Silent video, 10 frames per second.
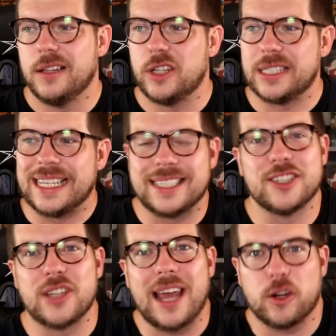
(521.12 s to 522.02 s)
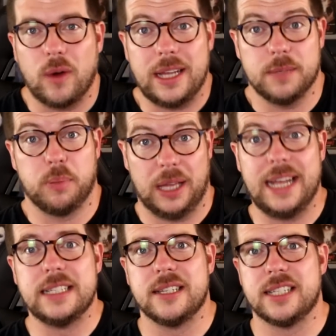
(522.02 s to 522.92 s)
it's just not a great
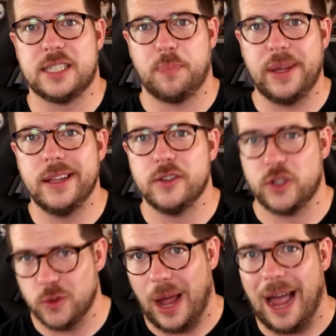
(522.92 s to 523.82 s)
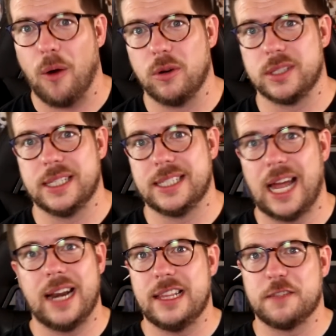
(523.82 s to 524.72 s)
place to spend 2 hours
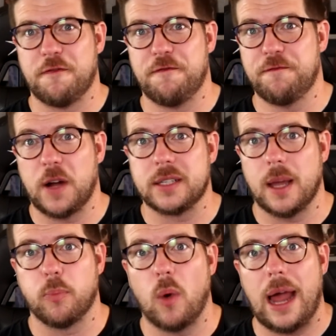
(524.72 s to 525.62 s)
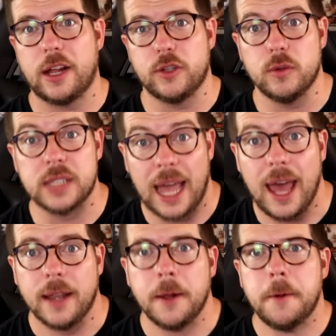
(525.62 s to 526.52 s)
inside of this fucked up wackadoo's
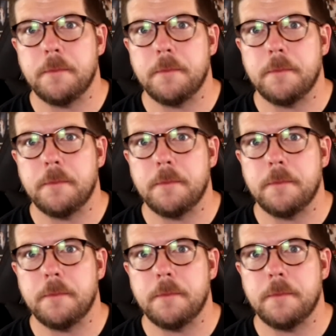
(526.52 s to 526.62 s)
head.